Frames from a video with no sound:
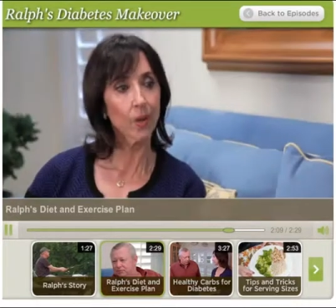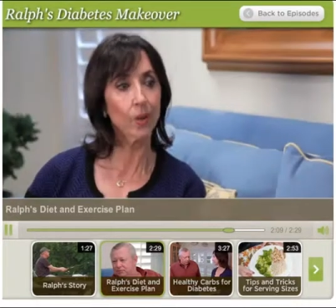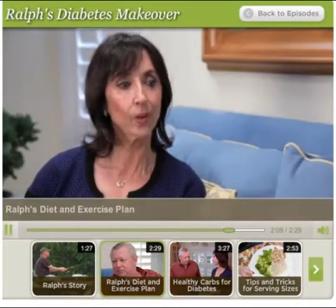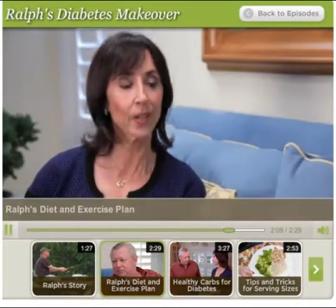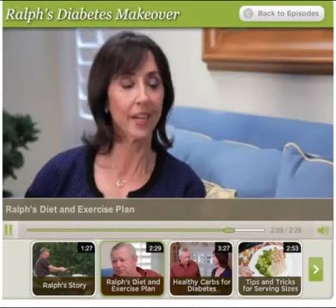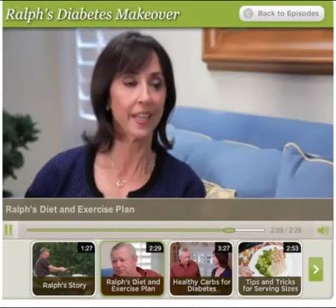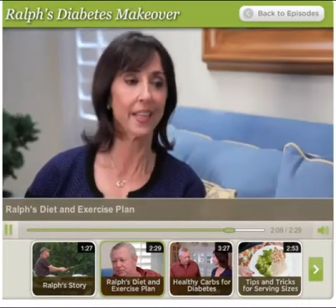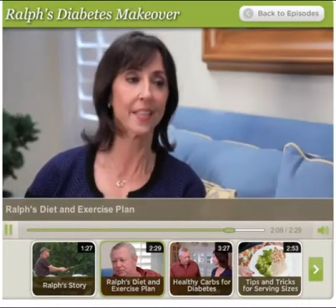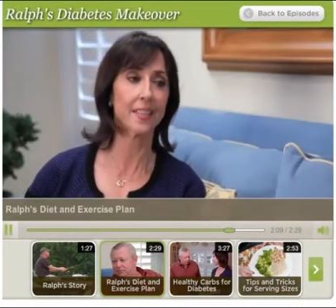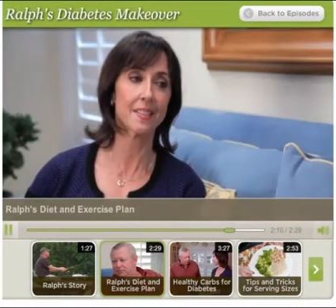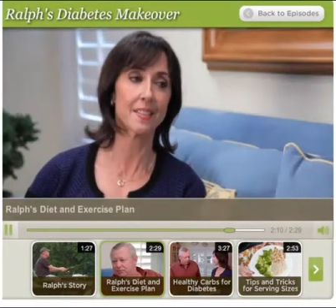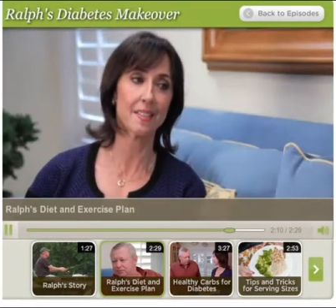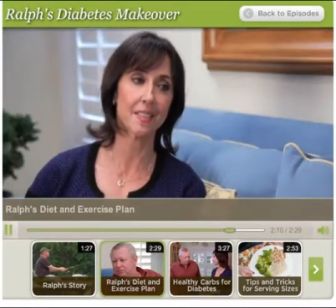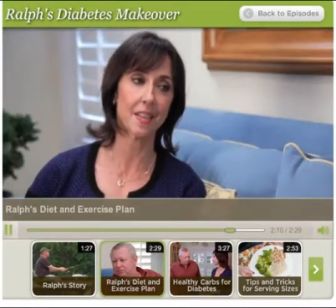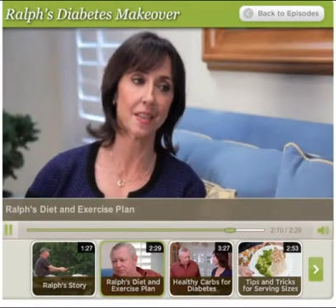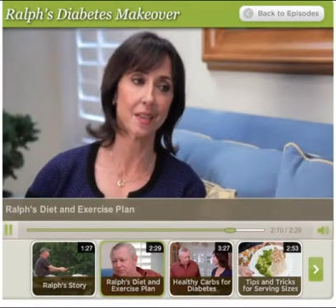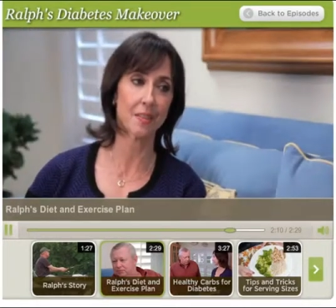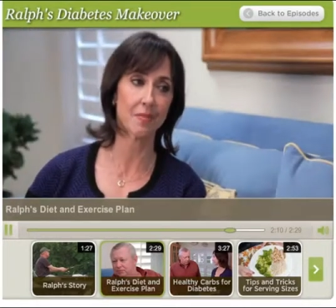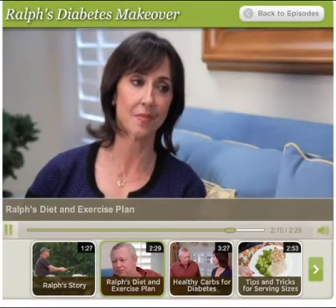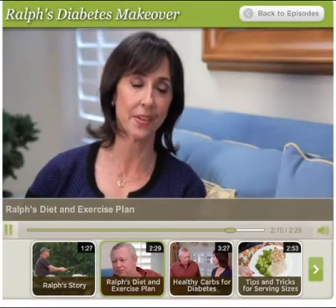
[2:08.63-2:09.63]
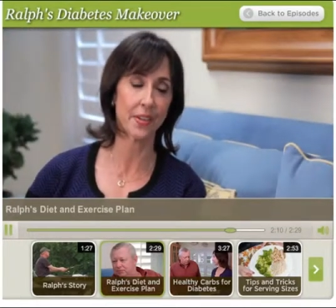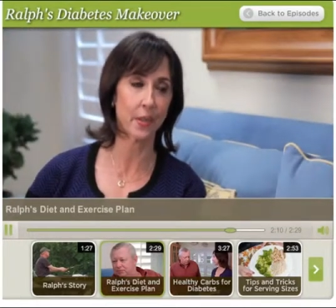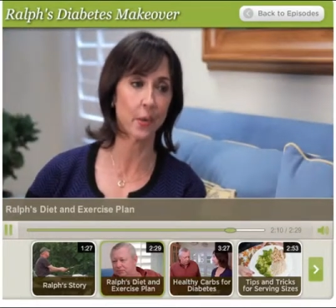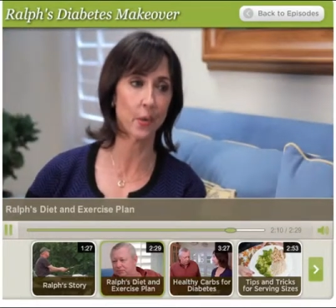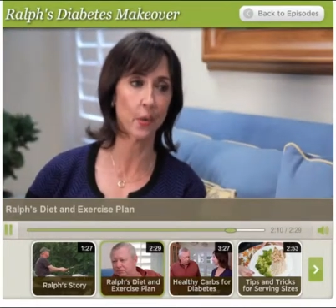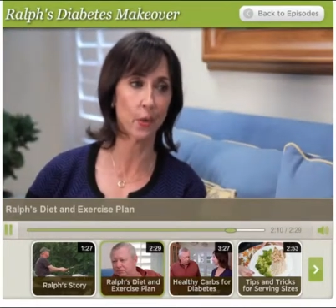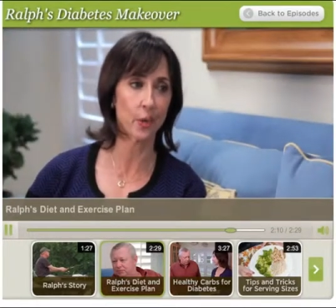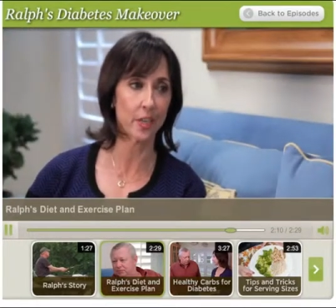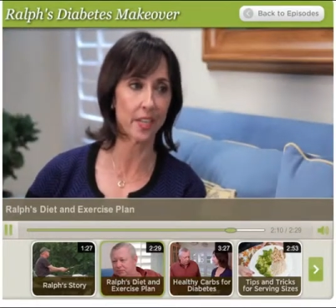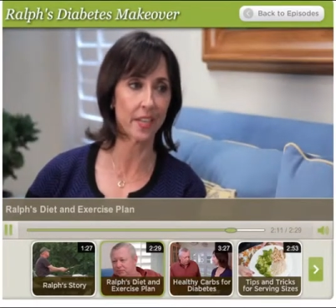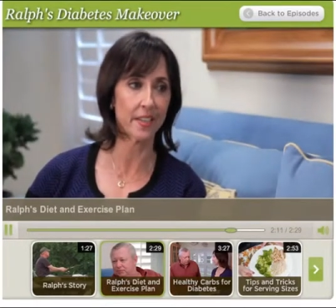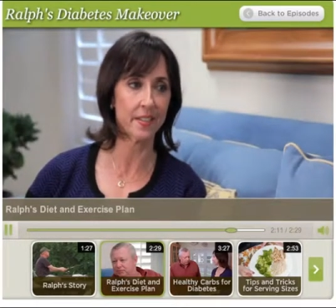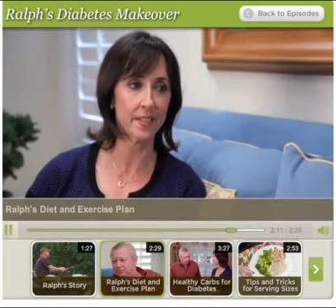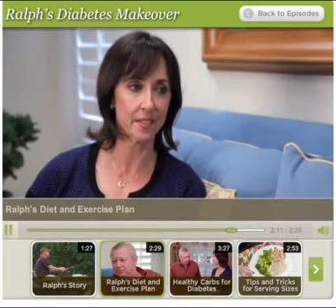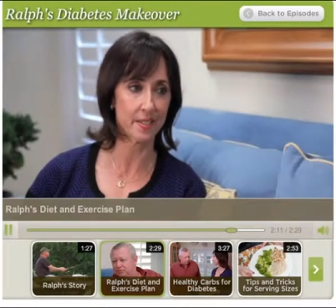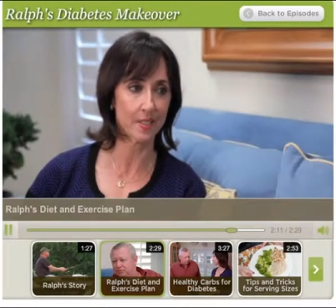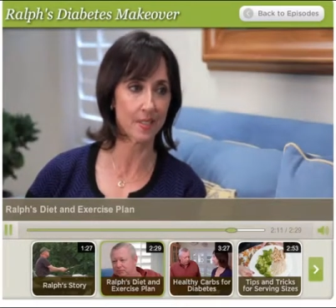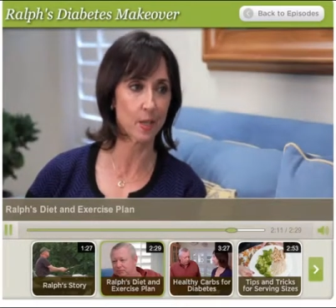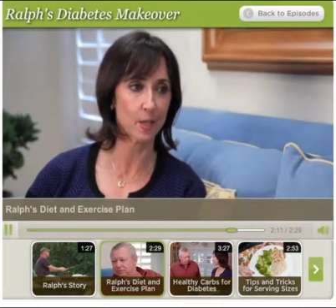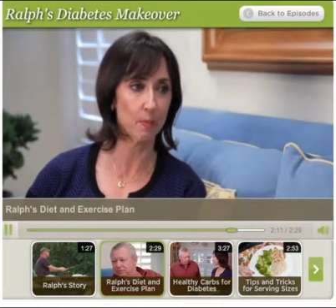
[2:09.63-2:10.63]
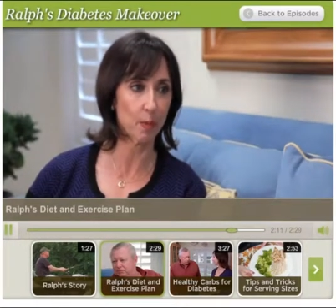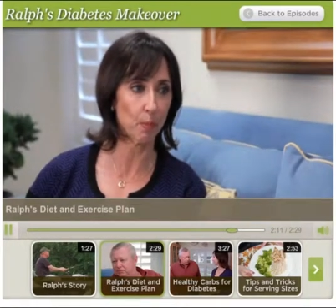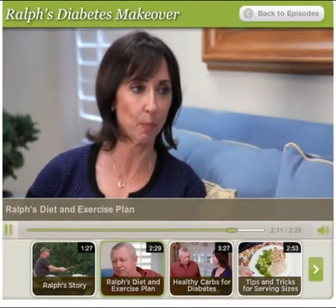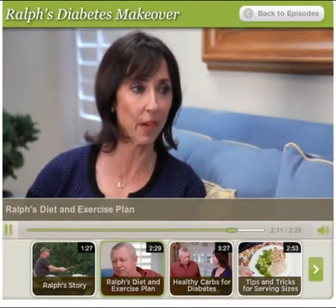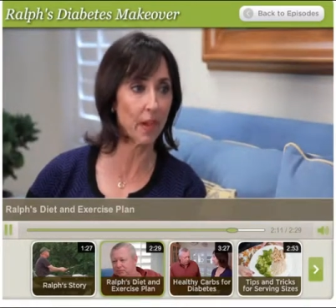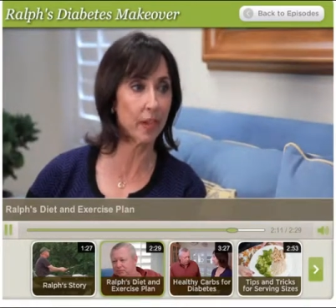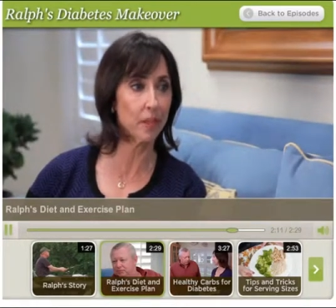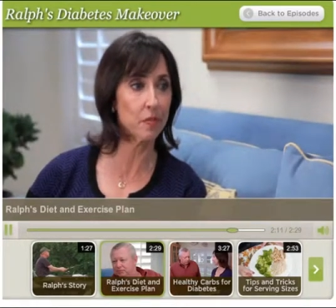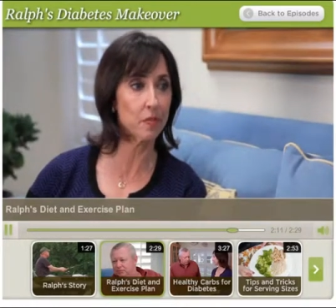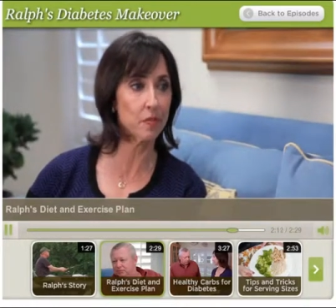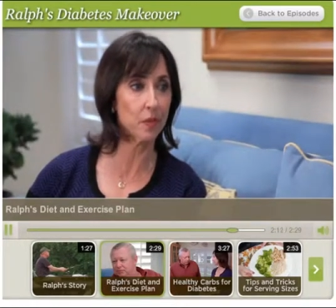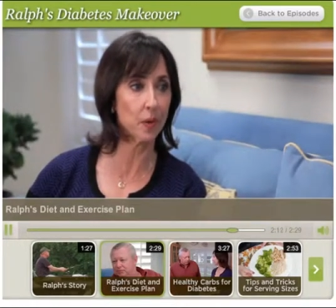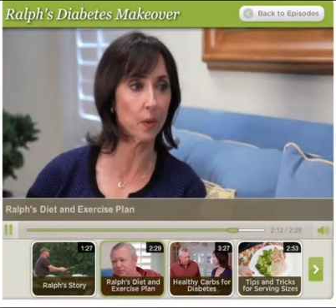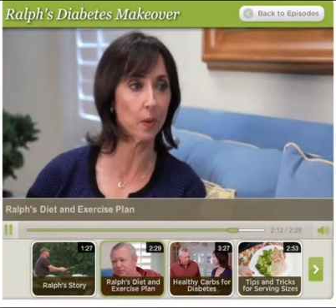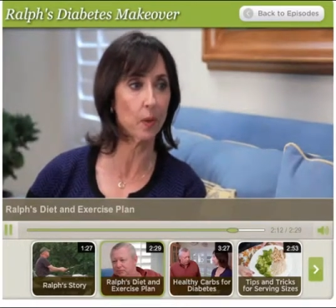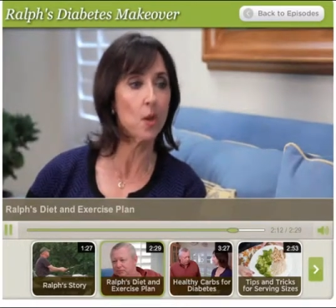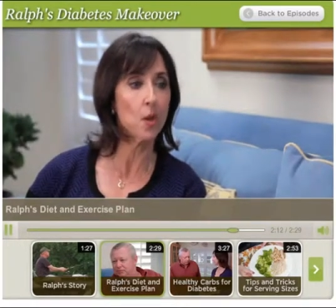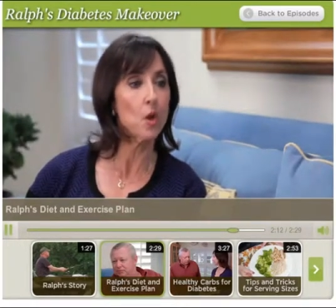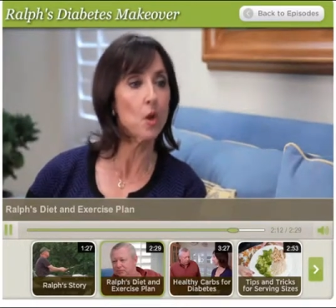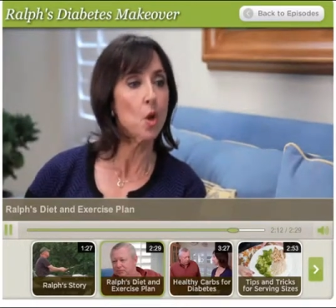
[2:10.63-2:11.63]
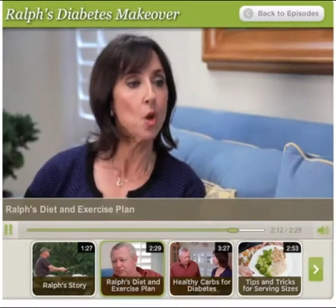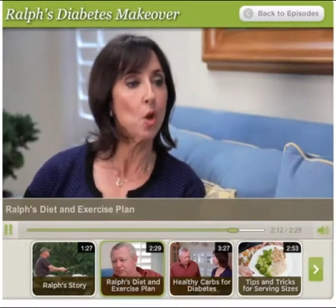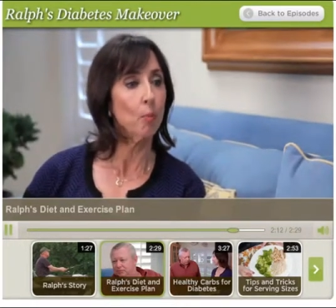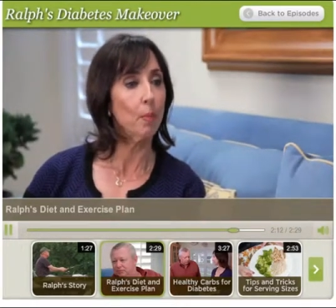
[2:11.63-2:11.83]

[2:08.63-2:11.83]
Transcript: Okay, that's tough. I know herniated discs can be painful,